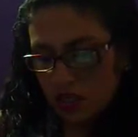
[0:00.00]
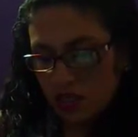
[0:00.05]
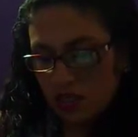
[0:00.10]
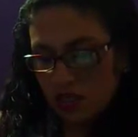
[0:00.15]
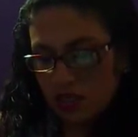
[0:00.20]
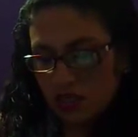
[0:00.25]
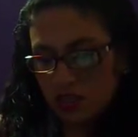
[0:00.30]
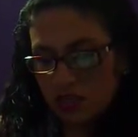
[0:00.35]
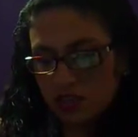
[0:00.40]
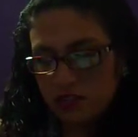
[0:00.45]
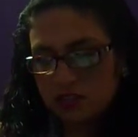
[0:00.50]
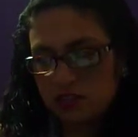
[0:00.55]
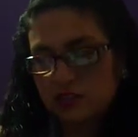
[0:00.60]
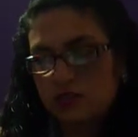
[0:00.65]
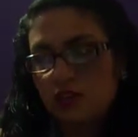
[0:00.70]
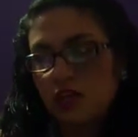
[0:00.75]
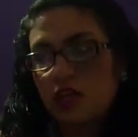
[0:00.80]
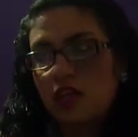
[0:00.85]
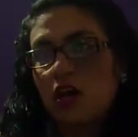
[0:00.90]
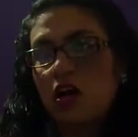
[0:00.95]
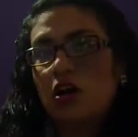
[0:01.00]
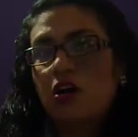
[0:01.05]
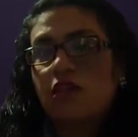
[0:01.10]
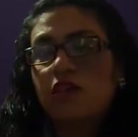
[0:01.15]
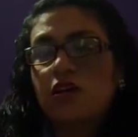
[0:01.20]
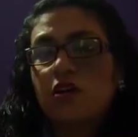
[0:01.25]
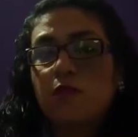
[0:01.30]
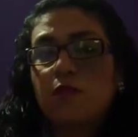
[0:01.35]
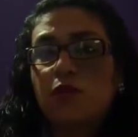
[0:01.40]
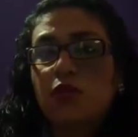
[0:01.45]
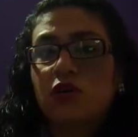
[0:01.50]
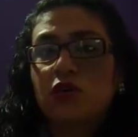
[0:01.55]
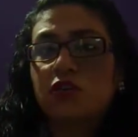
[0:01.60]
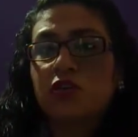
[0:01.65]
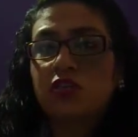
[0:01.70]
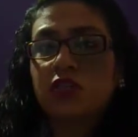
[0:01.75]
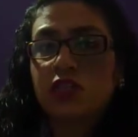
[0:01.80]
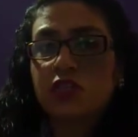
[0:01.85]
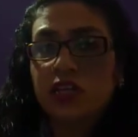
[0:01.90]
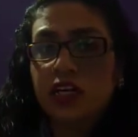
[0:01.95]
Other
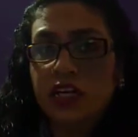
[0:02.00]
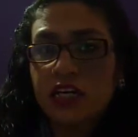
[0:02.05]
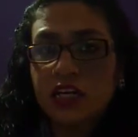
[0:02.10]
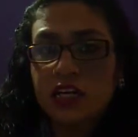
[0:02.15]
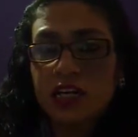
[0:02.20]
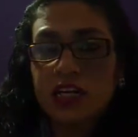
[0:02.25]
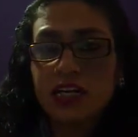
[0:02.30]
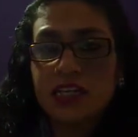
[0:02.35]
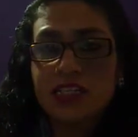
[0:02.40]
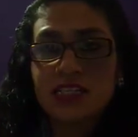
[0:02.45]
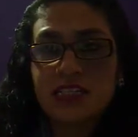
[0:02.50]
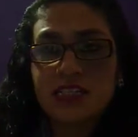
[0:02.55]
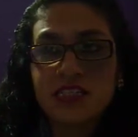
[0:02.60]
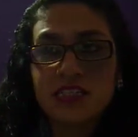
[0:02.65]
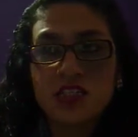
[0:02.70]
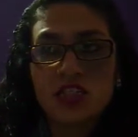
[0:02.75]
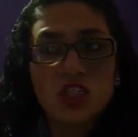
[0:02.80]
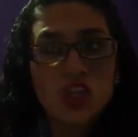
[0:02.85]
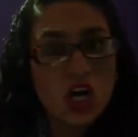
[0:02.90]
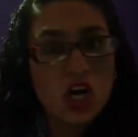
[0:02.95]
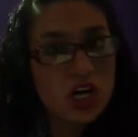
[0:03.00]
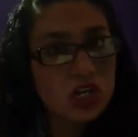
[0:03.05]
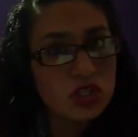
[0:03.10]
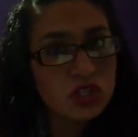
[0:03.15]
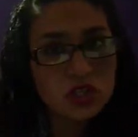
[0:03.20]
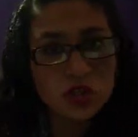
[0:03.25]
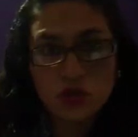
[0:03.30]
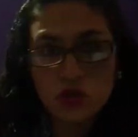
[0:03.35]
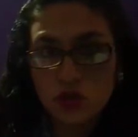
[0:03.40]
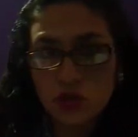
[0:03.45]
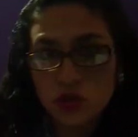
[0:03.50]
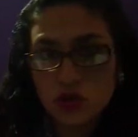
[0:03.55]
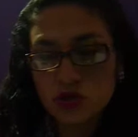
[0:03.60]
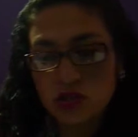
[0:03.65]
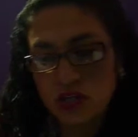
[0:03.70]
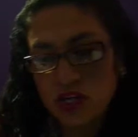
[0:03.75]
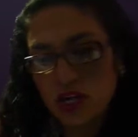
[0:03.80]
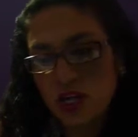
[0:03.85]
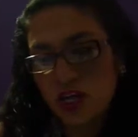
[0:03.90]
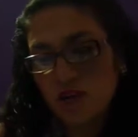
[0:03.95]
important thing is not to use
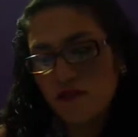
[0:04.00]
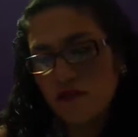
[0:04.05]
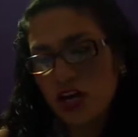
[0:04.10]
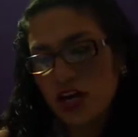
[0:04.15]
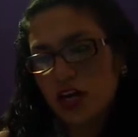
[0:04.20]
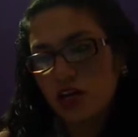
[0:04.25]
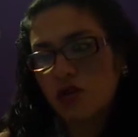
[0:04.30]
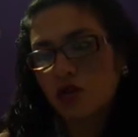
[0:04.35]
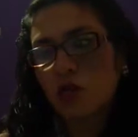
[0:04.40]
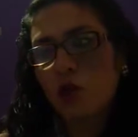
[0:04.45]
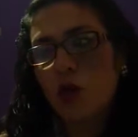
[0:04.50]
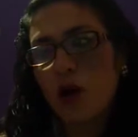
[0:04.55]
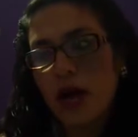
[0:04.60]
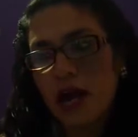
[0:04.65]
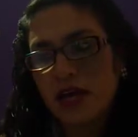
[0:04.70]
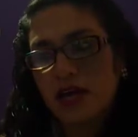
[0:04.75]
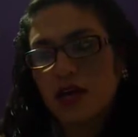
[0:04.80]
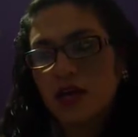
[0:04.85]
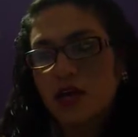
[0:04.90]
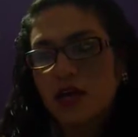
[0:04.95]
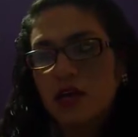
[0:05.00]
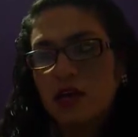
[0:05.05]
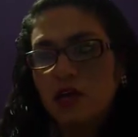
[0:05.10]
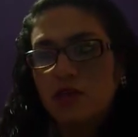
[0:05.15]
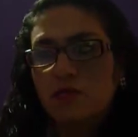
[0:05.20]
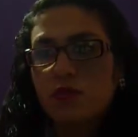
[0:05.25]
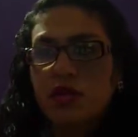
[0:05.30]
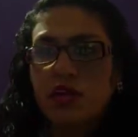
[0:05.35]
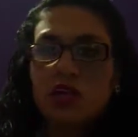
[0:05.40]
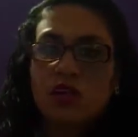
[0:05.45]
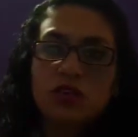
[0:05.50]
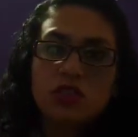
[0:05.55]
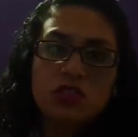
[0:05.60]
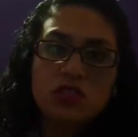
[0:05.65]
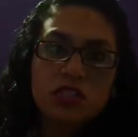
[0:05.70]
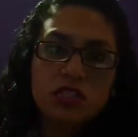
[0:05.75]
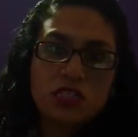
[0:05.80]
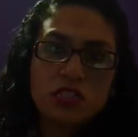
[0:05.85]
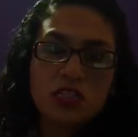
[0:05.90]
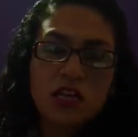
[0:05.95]
elevator. Why? Because
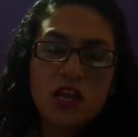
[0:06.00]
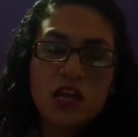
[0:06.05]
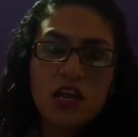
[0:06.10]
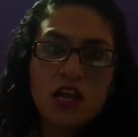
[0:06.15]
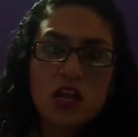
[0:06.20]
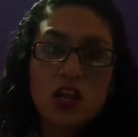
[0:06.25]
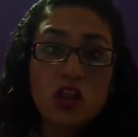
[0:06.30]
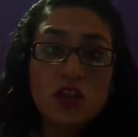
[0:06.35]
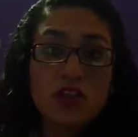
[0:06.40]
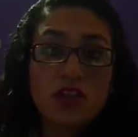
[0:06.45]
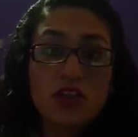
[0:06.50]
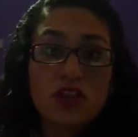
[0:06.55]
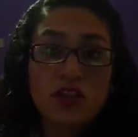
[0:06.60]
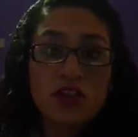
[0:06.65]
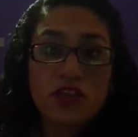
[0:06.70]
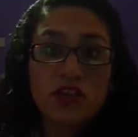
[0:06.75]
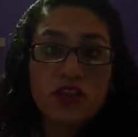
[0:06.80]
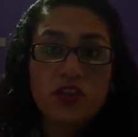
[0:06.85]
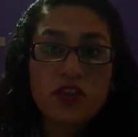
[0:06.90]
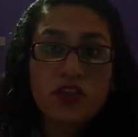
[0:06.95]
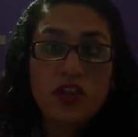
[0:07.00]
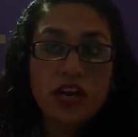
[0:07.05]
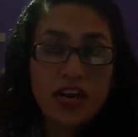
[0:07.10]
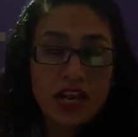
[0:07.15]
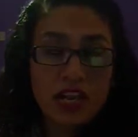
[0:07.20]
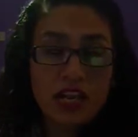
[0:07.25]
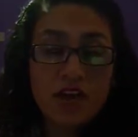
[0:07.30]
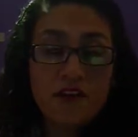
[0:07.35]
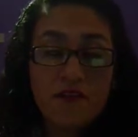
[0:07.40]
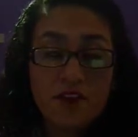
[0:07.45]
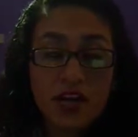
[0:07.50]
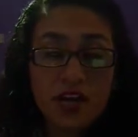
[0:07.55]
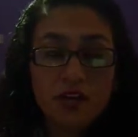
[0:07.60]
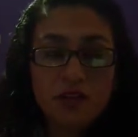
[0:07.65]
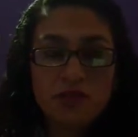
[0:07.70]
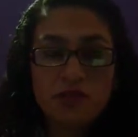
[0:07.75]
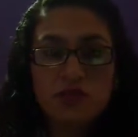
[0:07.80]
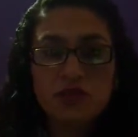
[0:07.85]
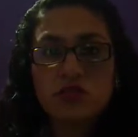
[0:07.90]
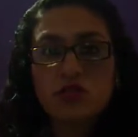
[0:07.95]
the
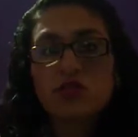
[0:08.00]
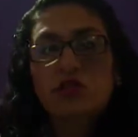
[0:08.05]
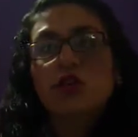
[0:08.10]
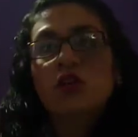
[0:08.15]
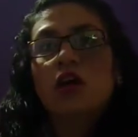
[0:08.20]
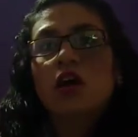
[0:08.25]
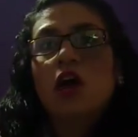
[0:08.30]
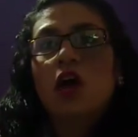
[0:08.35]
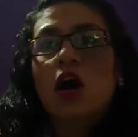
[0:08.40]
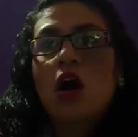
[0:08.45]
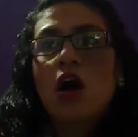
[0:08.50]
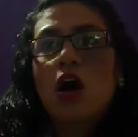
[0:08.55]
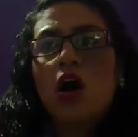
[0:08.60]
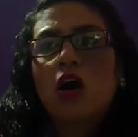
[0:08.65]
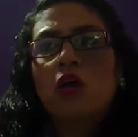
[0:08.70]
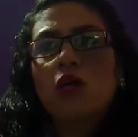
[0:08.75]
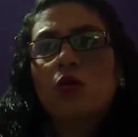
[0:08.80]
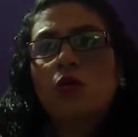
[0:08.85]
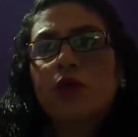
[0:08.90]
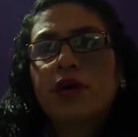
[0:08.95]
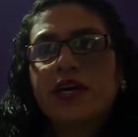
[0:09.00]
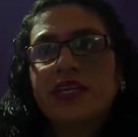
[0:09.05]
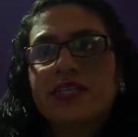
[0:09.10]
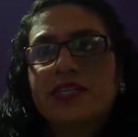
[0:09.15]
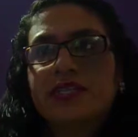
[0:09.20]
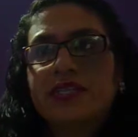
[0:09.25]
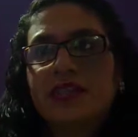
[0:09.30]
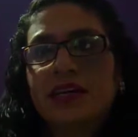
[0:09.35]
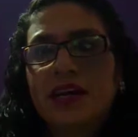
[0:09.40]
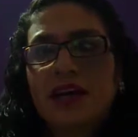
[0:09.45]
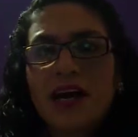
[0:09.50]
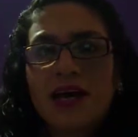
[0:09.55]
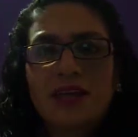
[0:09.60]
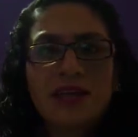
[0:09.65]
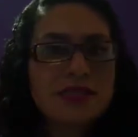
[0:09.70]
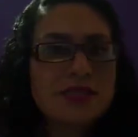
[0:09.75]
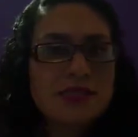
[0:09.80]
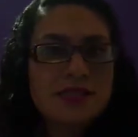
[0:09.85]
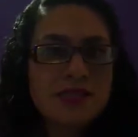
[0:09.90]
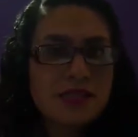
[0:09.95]
elevators always get
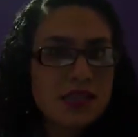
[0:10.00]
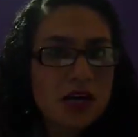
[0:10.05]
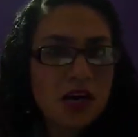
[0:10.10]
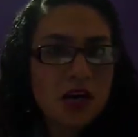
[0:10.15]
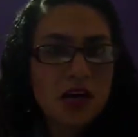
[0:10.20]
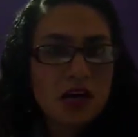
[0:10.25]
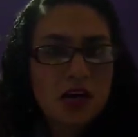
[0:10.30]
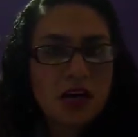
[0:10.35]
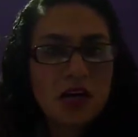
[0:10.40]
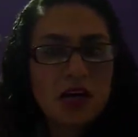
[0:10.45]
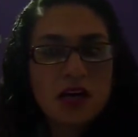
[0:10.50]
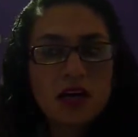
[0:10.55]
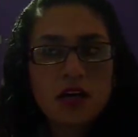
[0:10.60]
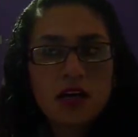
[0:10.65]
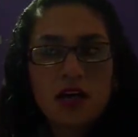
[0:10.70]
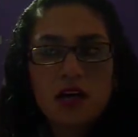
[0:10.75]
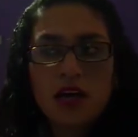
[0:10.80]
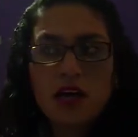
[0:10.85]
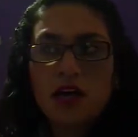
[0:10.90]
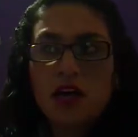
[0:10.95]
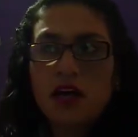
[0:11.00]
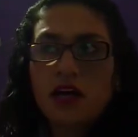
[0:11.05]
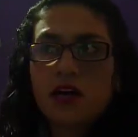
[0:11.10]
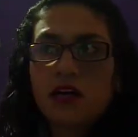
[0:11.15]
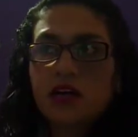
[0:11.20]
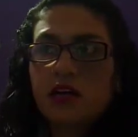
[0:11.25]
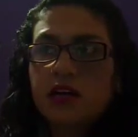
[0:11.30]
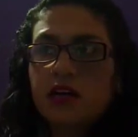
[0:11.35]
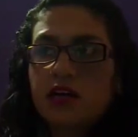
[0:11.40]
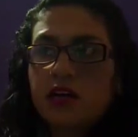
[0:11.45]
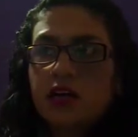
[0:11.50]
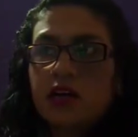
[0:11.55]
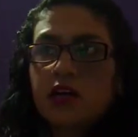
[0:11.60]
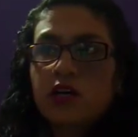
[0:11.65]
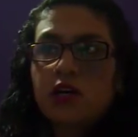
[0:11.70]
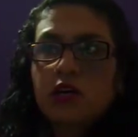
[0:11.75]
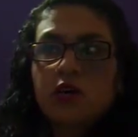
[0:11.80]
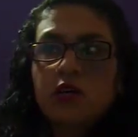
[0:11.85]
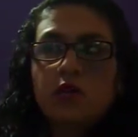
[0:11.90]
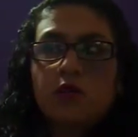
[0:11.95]
stuck, and
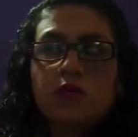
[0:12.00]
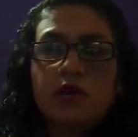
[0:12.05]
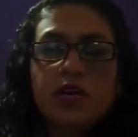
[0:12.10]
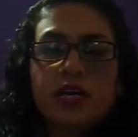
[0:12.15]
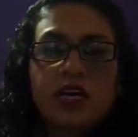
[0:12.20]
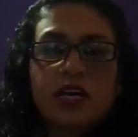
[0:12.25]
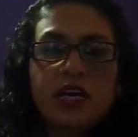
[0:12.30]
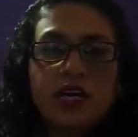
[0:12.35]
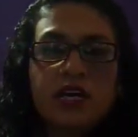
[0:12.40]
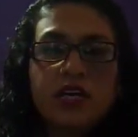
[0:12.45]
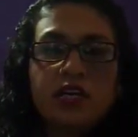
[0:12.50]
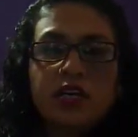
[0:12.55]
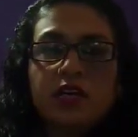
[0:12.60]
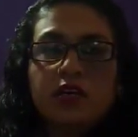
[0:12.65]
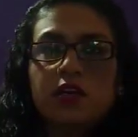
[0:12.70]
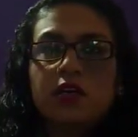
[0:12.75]
we